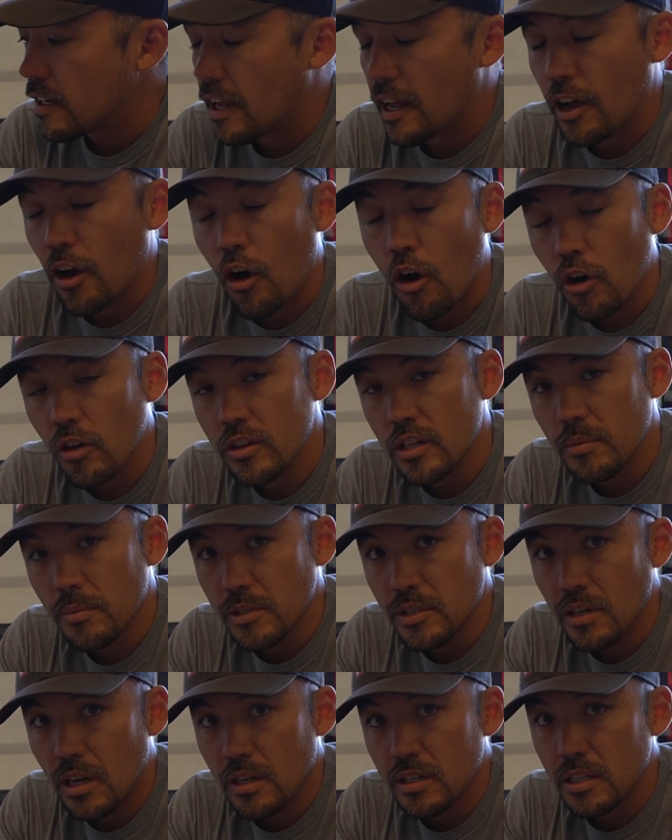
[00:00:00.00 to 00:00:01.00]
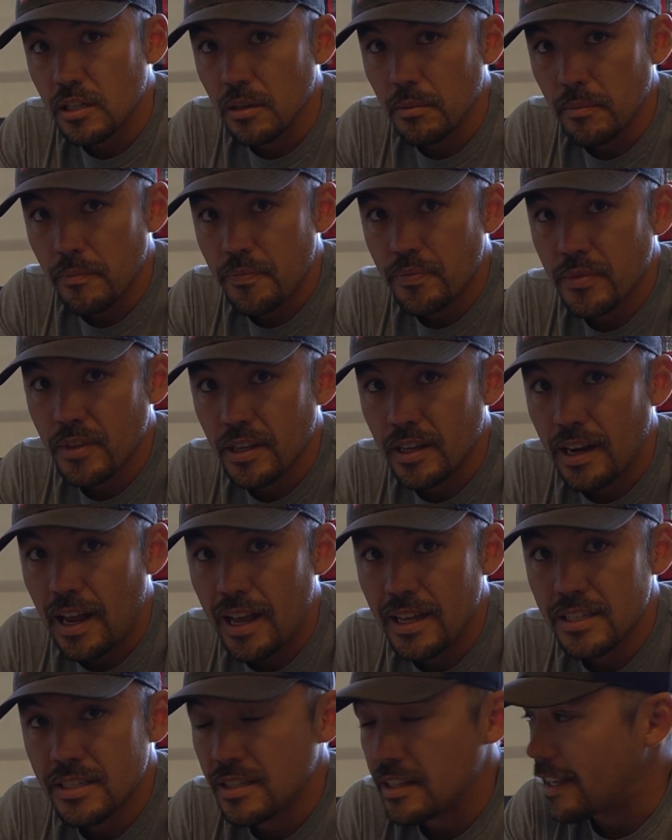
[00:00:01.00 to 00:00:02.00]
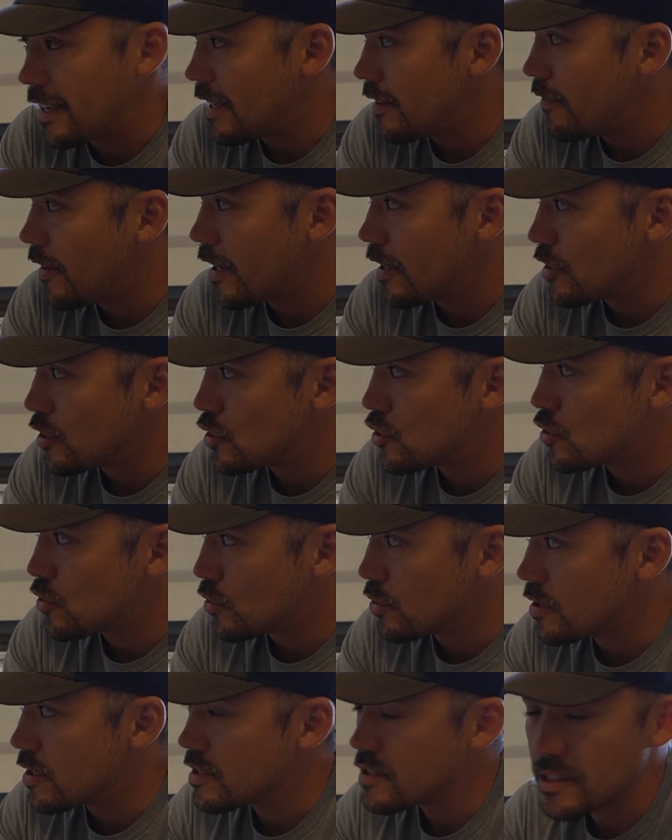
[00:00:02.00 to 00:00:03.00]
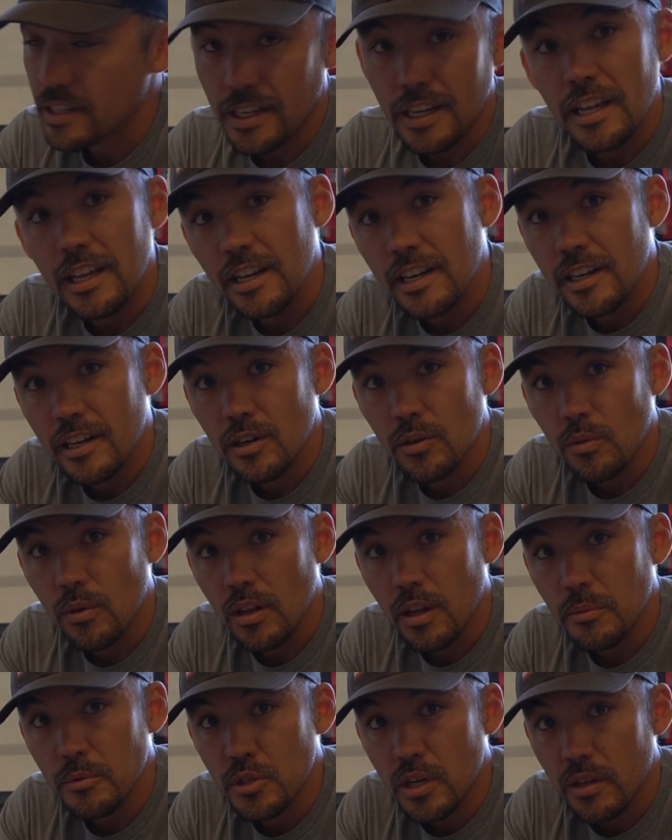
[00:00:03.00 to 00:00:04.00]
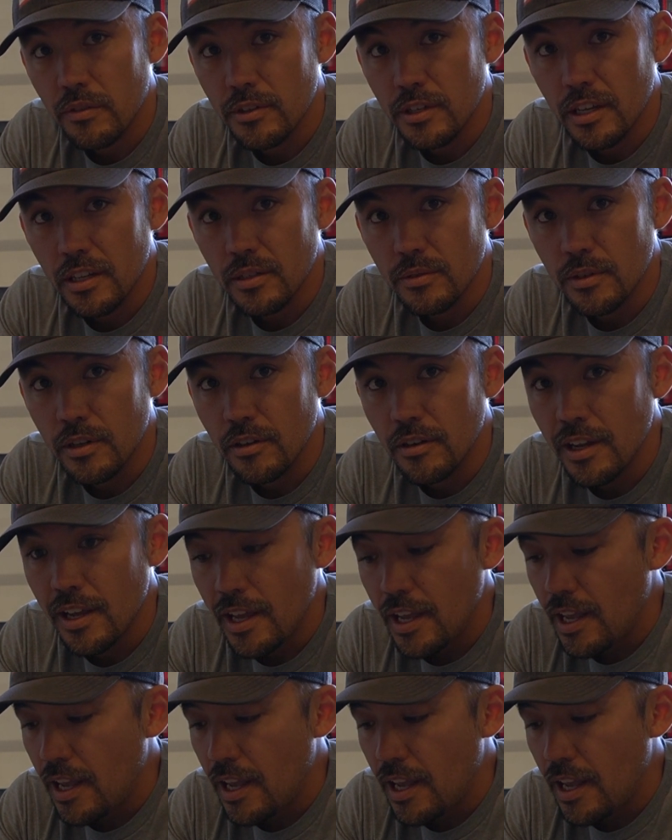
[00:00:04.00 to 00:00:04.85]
And I called them and talked to them and asked, like, if I can store this thing in here while I'm traveling down the road.